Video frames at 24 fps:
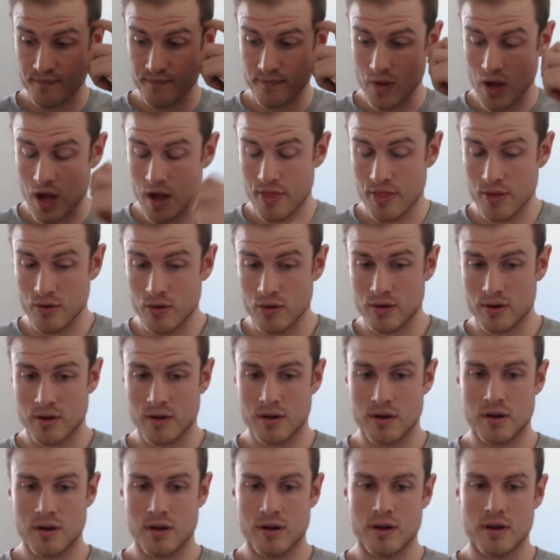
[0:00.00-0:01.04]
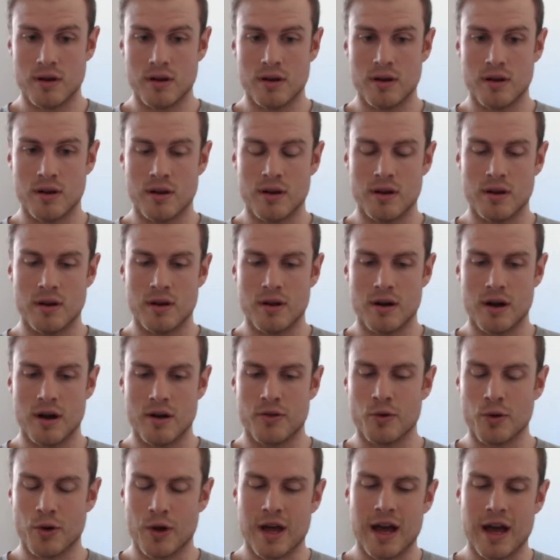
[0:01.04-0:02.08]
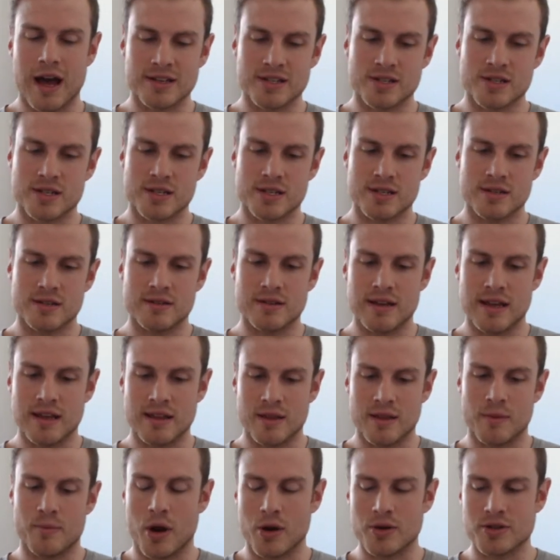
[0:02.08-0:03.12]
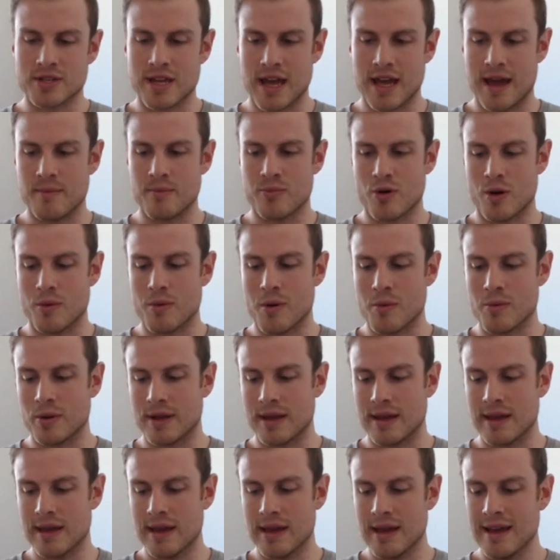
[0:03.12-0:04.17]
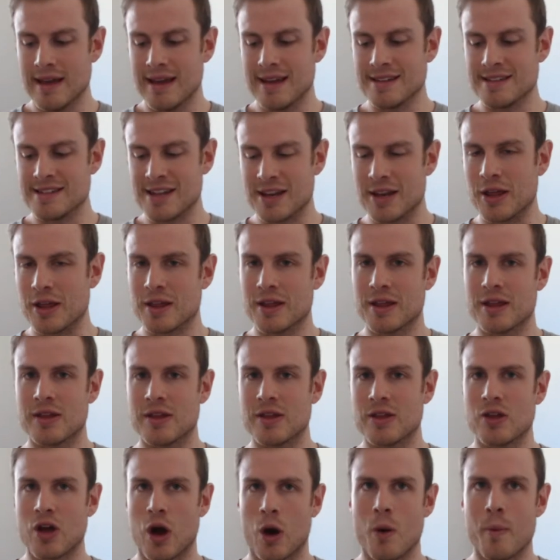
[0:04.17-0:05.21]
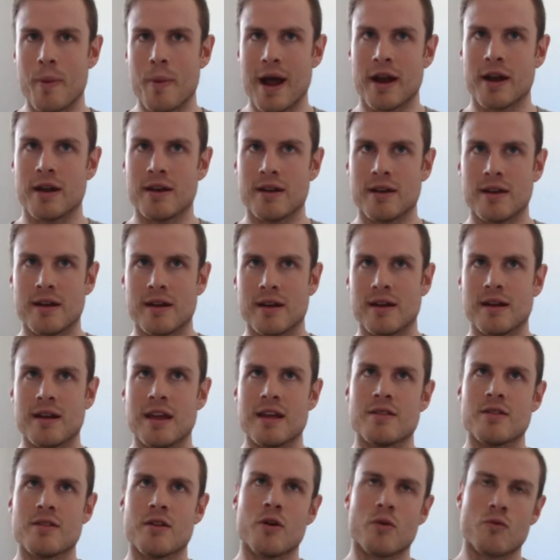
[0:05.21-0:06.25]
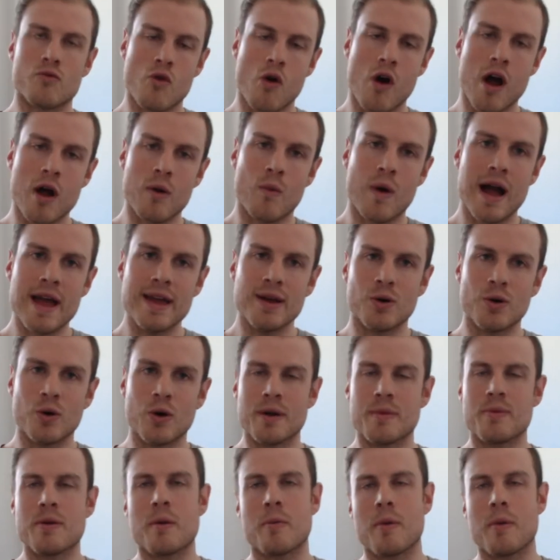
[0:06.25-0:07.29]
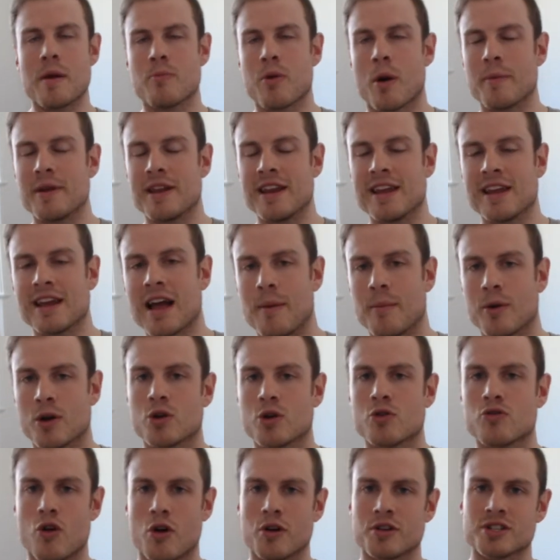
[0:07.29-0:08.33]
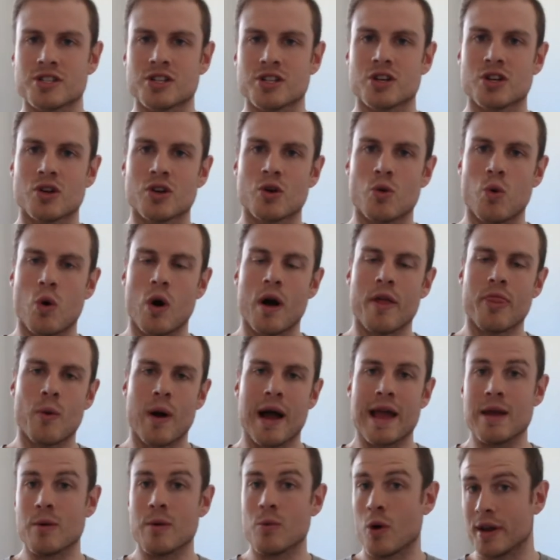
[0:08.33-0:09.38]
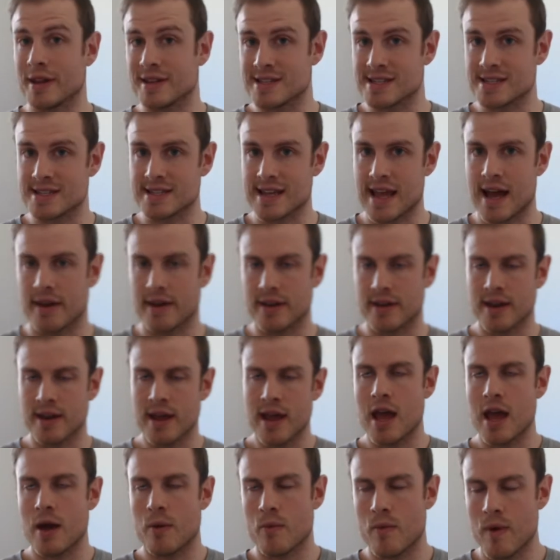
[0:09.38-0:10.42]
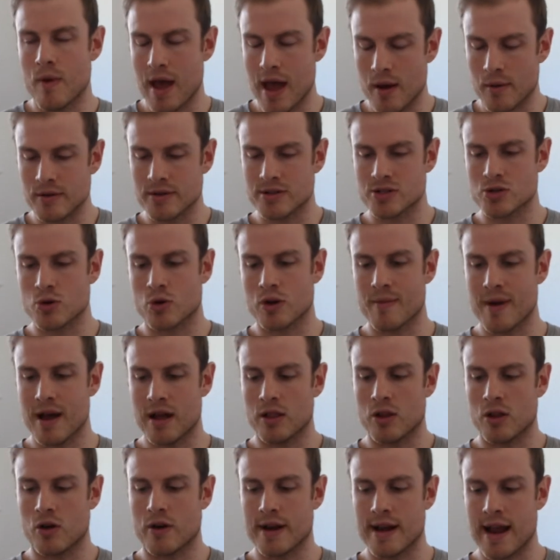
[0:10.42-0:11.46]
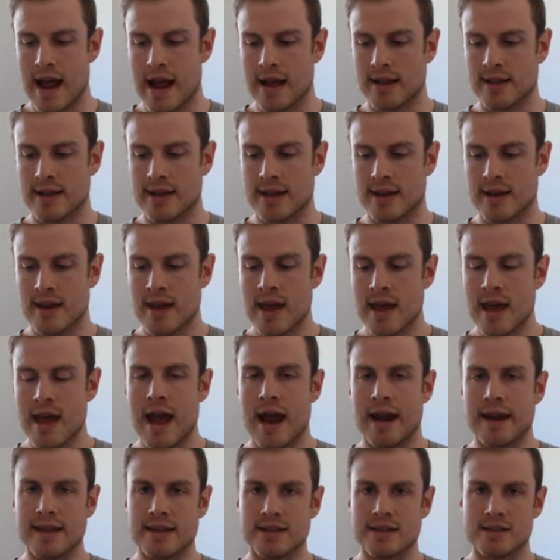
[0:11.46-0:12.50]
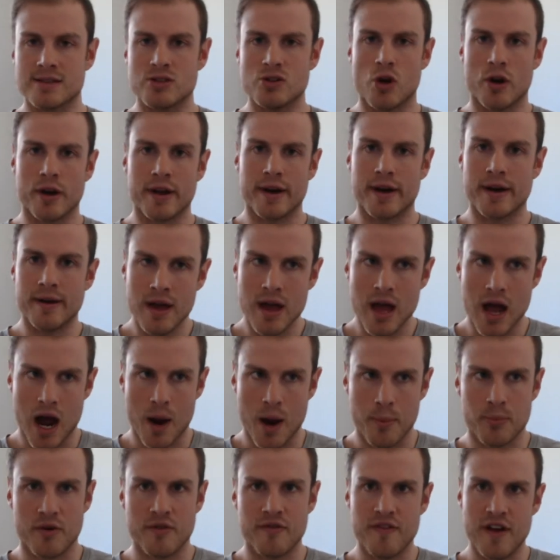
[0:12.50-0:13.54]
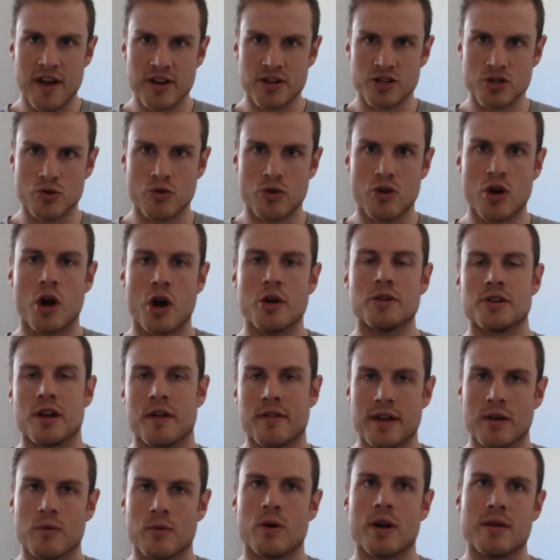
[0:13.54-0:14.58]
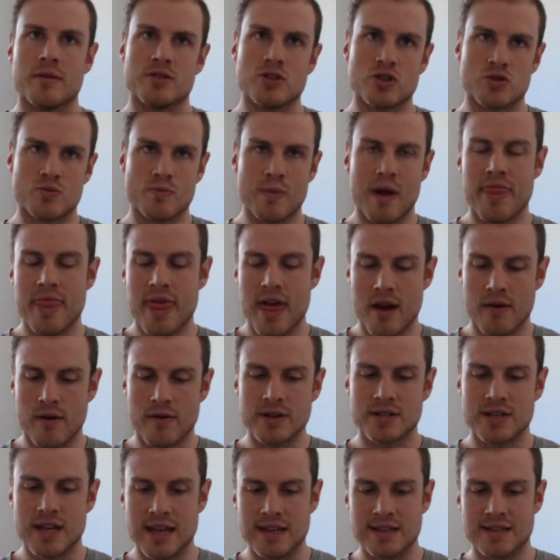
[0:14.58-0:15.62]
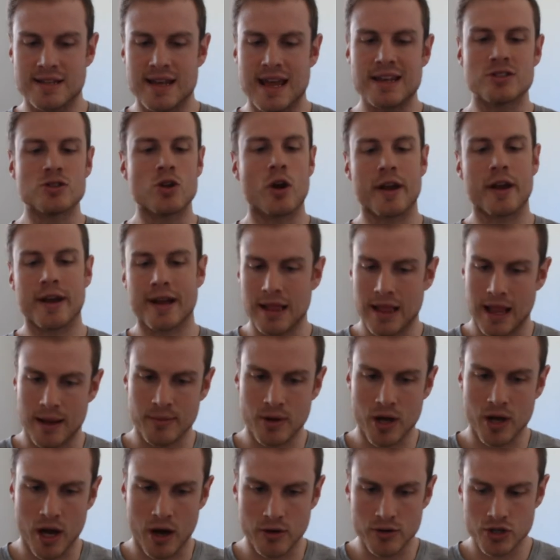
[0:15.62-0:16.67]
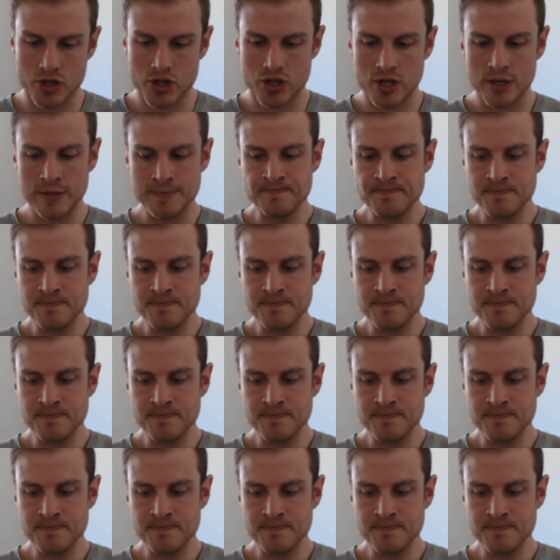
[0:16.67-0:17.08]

I thought Gus in the post game probably didn't go about it either the right way, or he probably didn't come across quite the way he wanted to sound, and how he's talking about Laurie Daly, and he's not a professional coach. And I think what he just meant there is he's not a club coach.